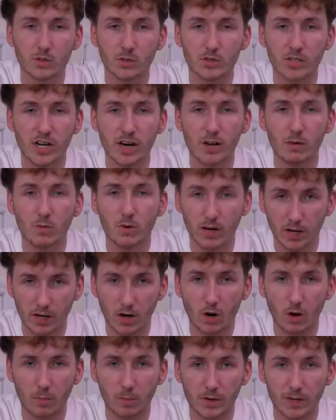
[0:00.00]
So today we're
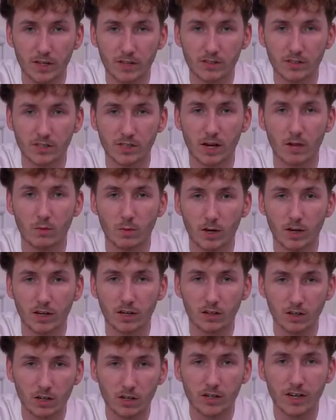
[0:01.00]
gonna open this and we're
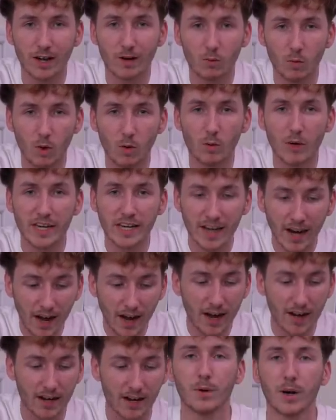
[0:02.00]
gonna look at what we
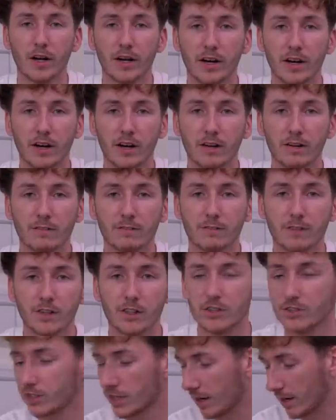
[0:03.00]
got. But uh,
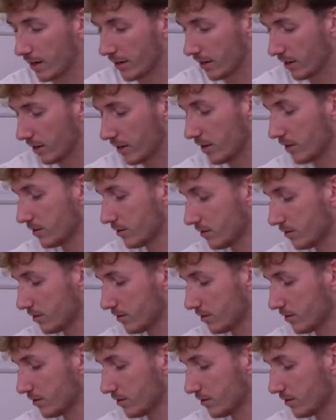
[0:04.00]
first I, uh,